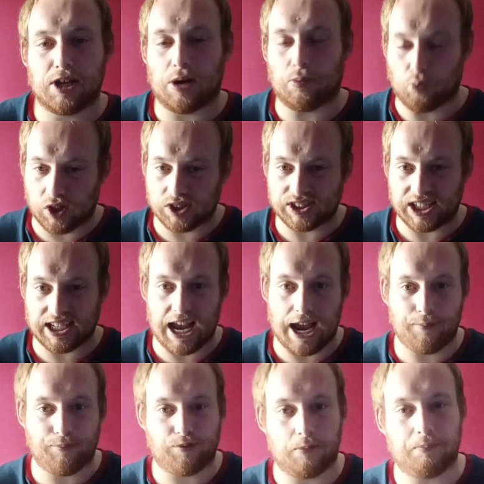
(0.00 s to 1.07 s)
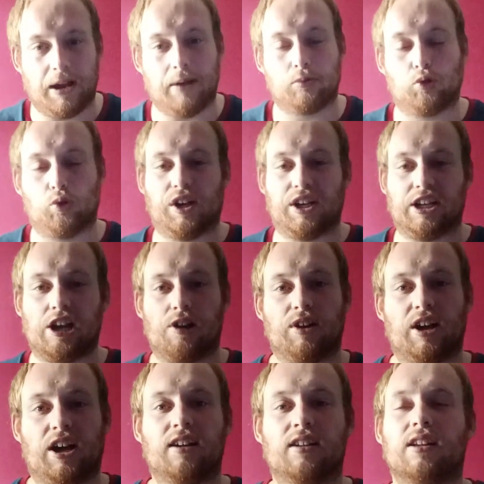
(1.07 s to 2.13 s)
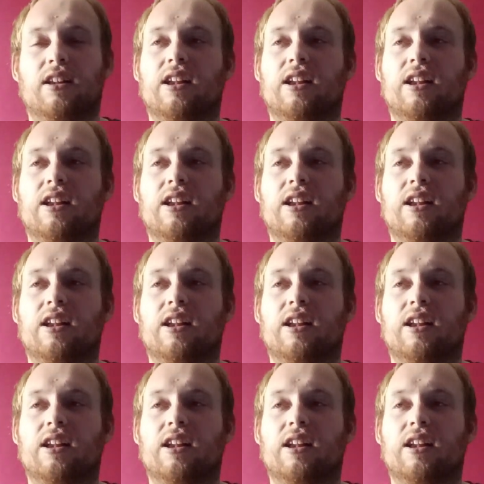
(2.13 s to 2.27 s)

up once again from Pep Guardiola.